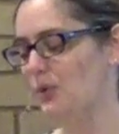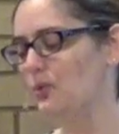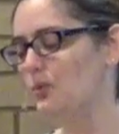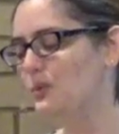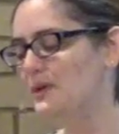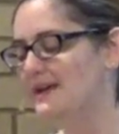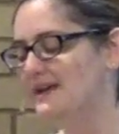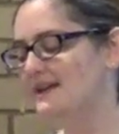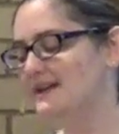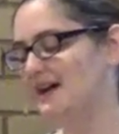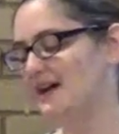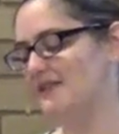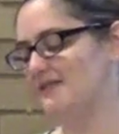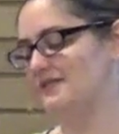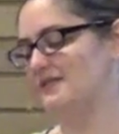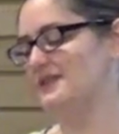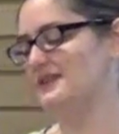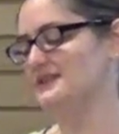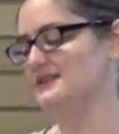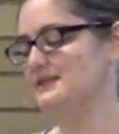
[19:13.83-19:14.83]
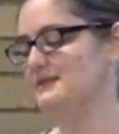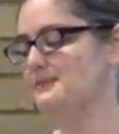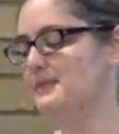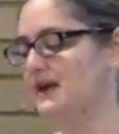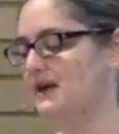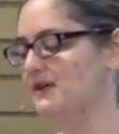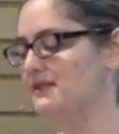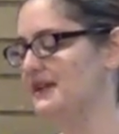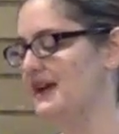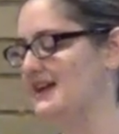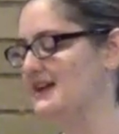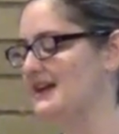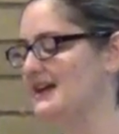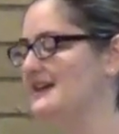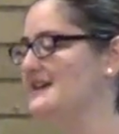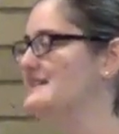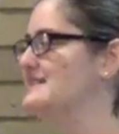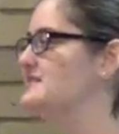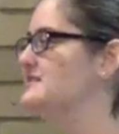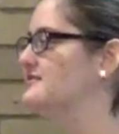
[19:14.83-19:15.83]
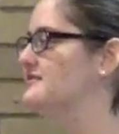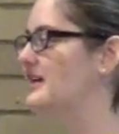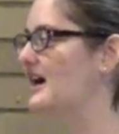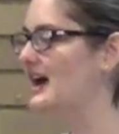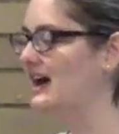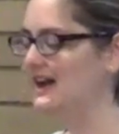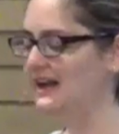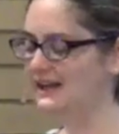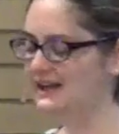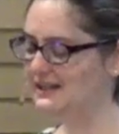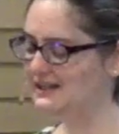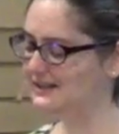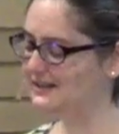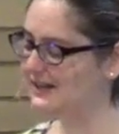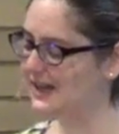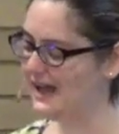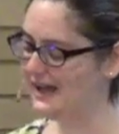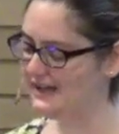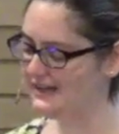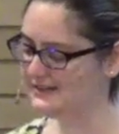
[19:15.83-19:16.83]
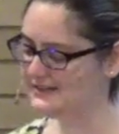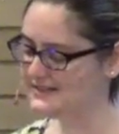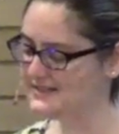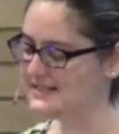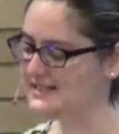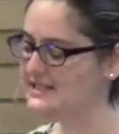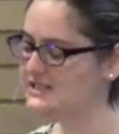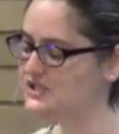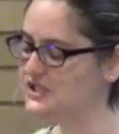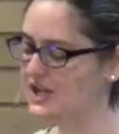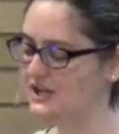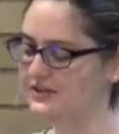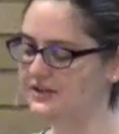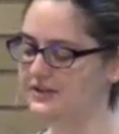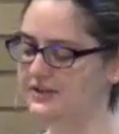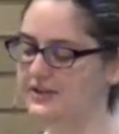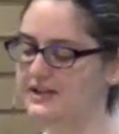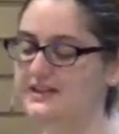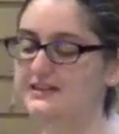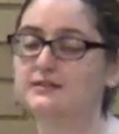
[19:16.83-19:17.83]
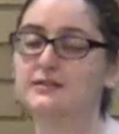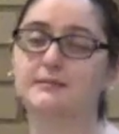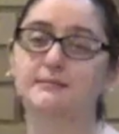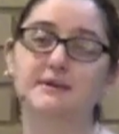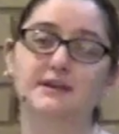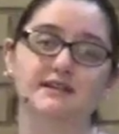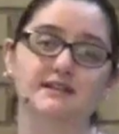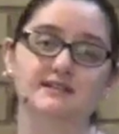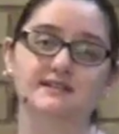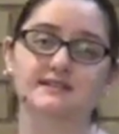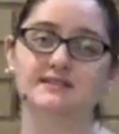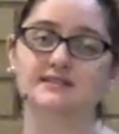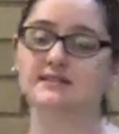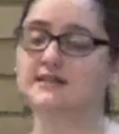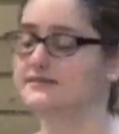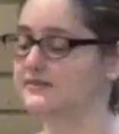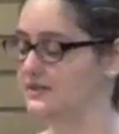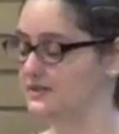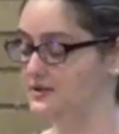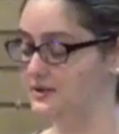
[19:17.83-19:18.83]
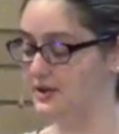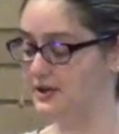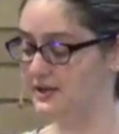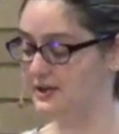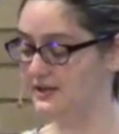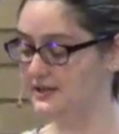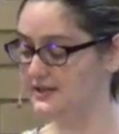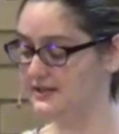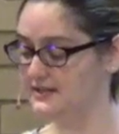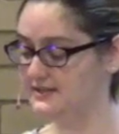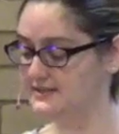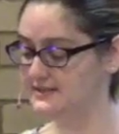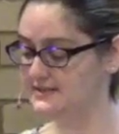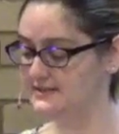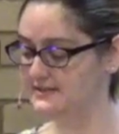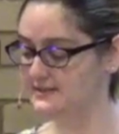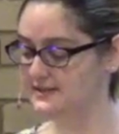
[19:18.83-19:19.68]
we covenant to bear that divine light to each other in the midst of the darkness.